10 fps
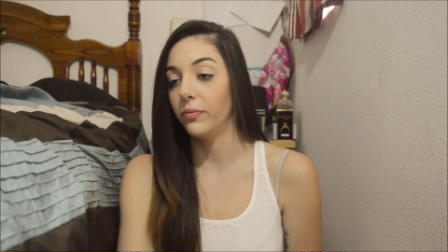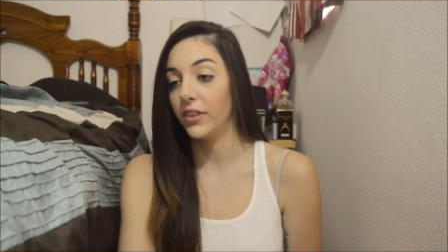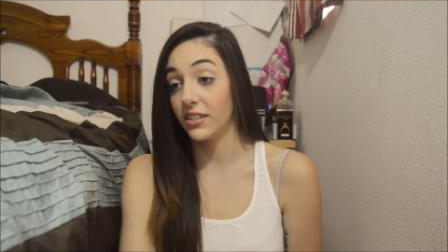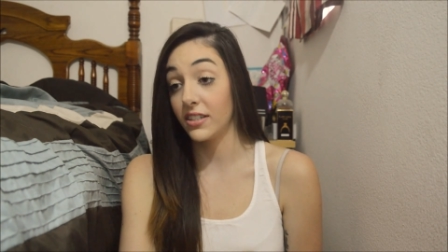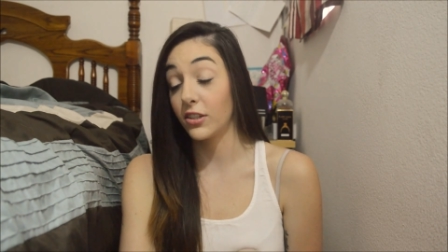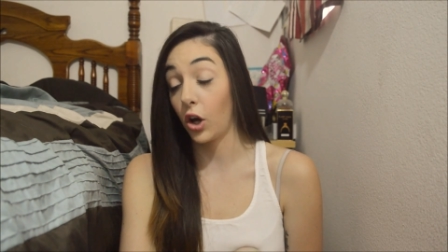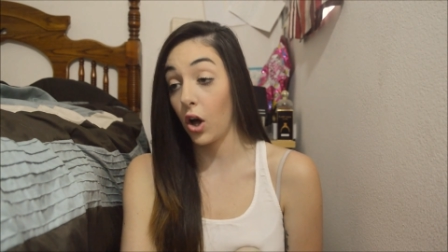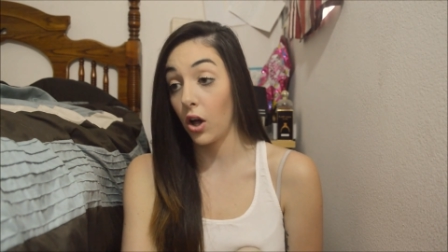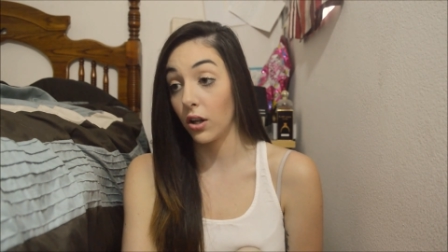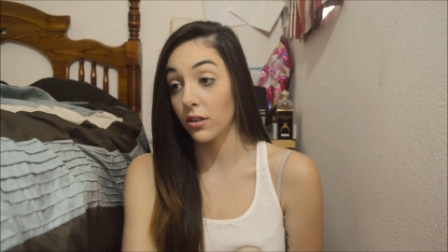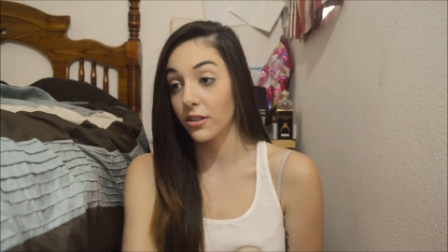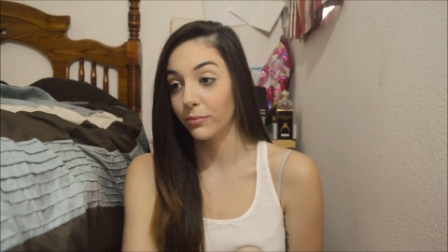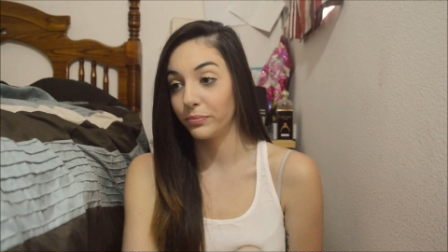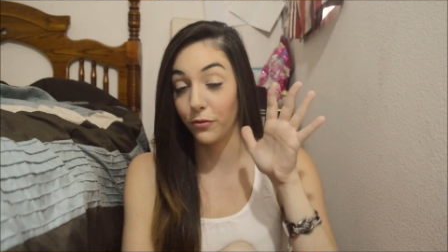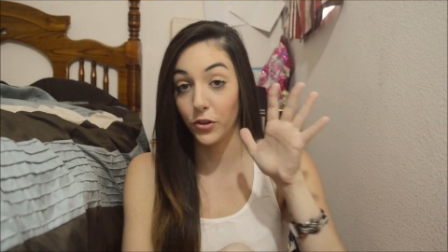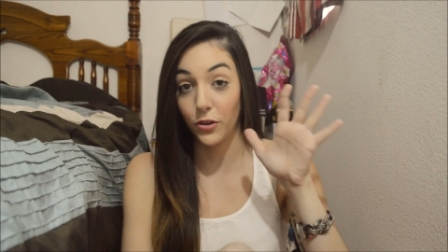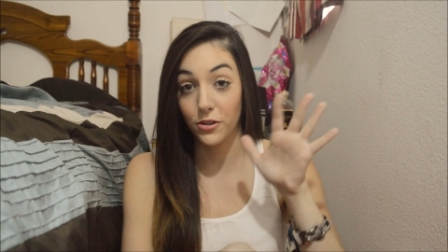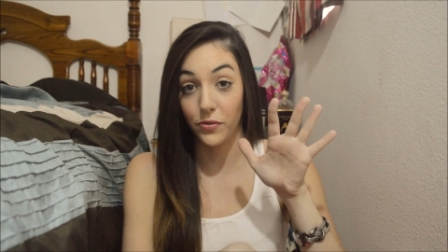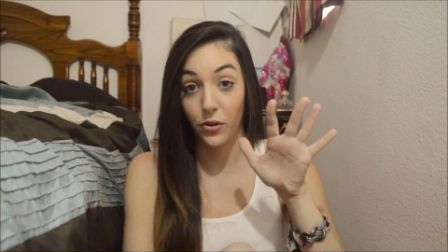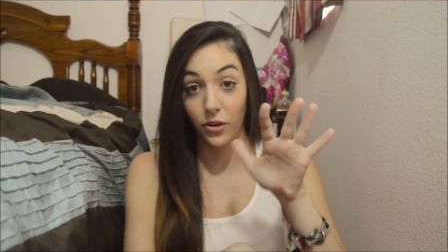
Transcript: this is called, for those of you who